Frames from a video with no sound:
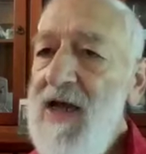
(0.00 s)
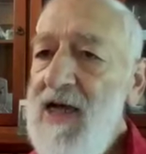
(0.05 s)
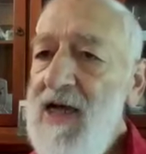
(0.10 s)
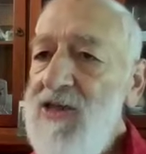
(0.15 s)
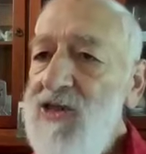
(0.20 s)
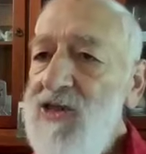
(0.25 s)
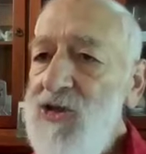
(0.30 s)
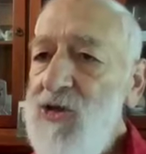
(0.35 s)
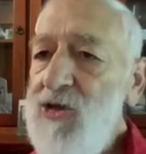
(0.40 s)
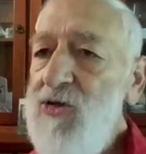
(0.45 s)

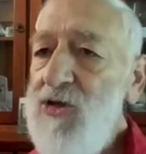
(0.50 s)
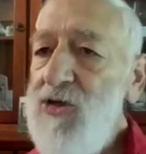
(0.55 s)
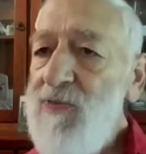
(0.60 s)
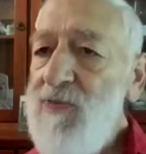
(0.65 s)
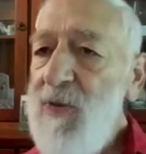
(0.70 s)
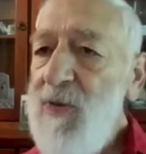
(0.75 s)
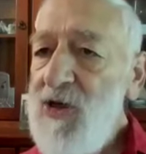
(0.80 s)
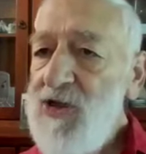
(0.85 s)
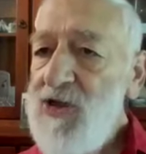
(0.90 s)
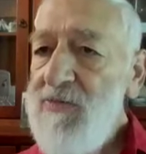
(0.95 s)
as soon as
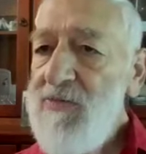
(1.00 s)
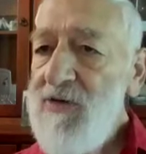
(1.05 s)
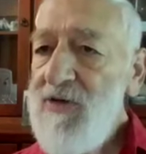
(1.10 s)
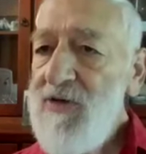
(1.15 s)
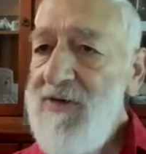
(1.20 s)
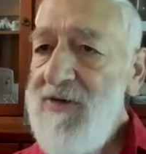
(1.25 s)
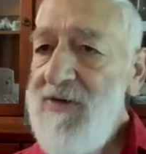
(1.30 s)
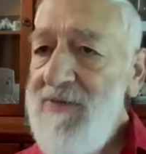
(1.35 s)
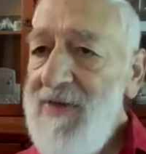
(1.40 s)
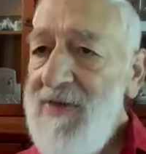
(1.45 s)
possible,
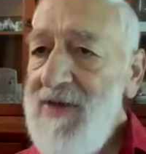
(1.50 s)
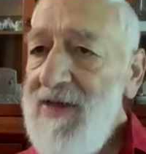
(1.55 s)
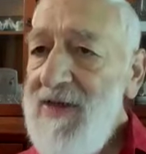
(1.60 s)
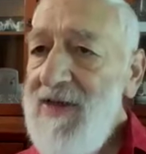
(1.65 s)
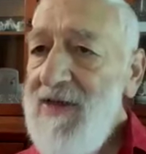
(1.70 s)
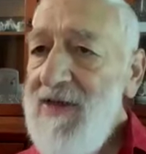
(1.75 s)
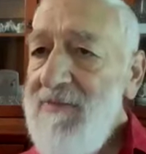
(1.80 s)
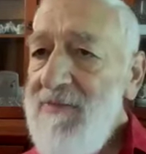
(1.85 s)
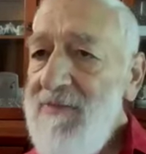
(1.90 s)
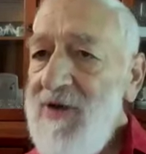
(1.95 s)

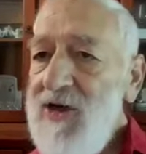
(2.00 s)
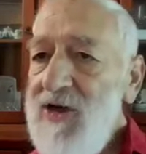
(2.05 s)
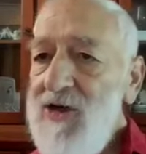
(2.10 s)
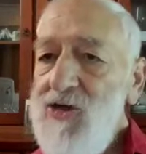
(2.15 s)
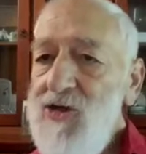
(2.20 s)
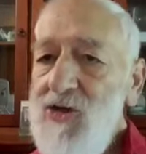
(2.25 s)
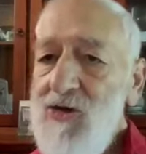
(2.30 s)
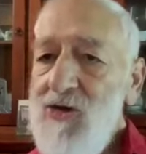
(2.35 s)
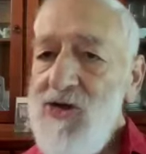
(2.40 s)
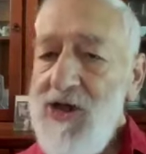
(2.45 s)

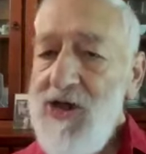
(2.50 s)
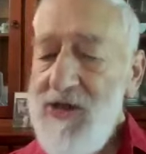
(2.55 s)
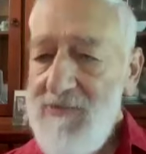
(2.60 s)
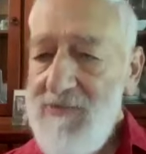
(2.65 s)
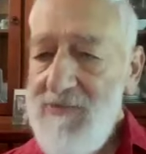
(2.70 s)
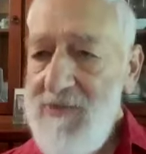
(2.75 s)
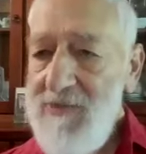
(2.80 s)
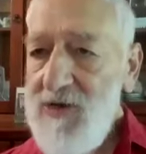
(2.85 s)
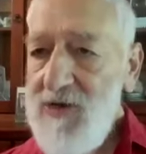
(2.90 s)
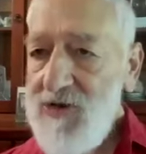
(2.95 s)
because
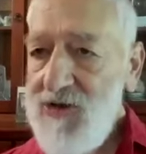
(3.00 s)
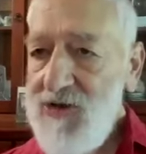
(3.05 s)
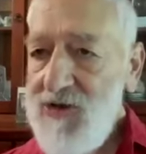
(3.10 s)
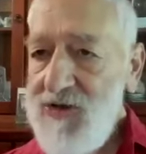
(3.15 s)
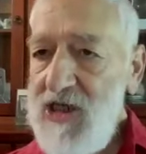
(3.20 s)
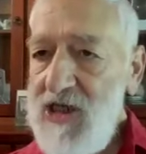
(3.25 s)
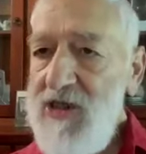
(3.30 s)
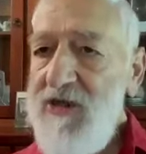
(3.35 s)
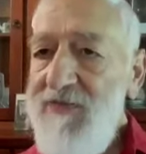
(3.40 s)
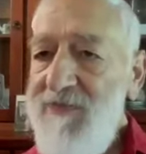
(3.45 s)
you'll
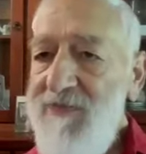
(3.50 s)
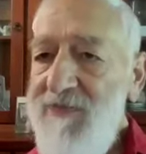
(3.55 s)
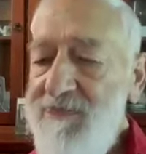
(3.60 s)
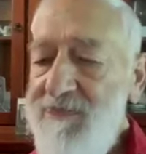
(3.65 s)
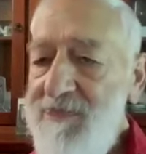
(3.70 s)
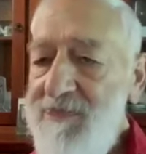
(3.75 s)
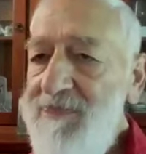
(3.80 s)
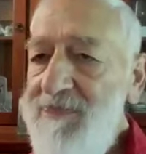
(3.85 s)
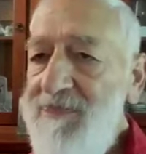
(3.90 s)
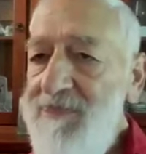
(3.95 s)
see the
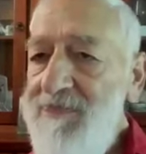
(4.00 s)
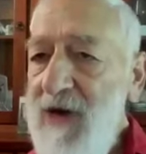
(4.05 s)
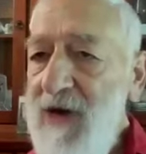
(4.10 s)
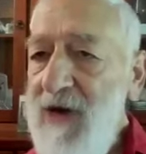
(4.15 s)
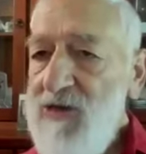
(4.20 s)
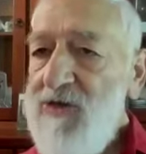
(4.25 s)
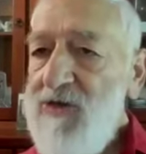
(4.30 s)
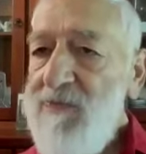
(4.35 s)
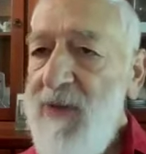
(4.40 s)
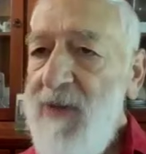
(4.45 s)

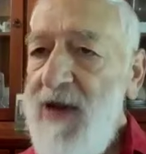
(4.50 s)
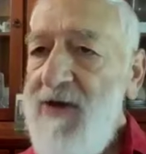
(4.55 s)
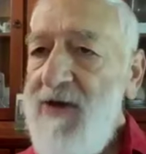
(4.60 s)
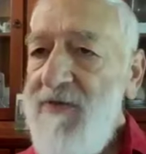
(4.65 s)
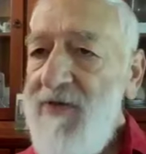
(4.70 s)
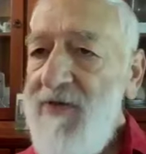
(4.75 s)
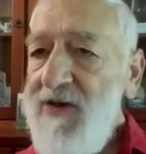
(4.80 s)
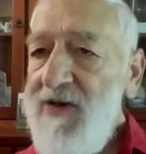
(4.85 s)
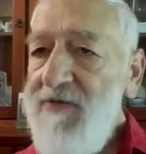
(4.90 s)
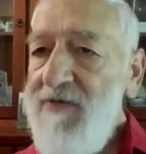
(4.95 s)
most
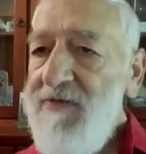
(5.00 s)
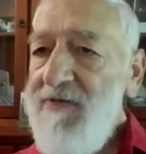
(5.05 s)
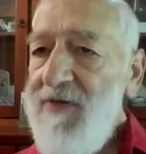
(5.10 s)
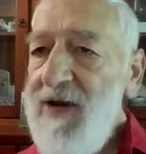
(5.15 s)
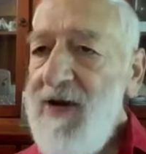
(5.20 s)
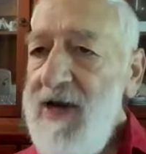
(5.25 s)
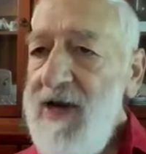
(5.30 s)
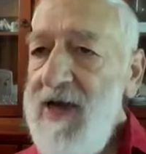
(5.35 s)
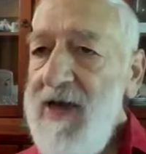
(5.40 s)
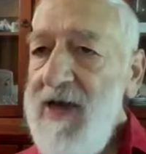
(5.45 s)
benefit
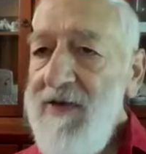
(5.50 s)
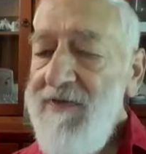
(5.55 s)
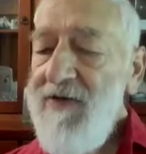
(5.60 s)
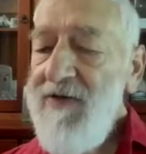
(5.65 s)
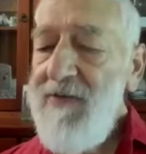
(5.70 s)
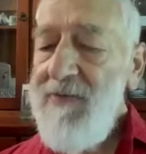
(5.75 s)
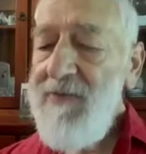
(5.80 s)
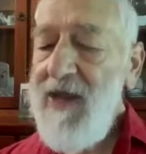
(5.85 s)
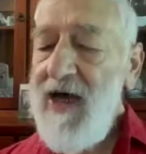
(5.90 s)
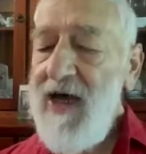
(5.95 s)

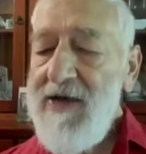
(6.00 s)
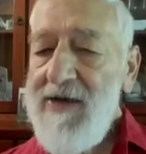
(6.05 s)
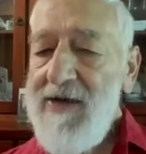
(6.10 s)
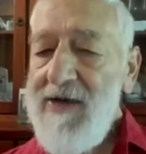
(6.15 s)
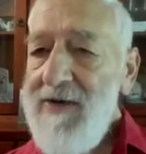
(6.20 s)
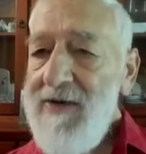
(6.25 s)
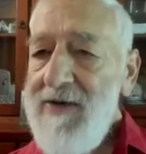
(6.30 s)
from that.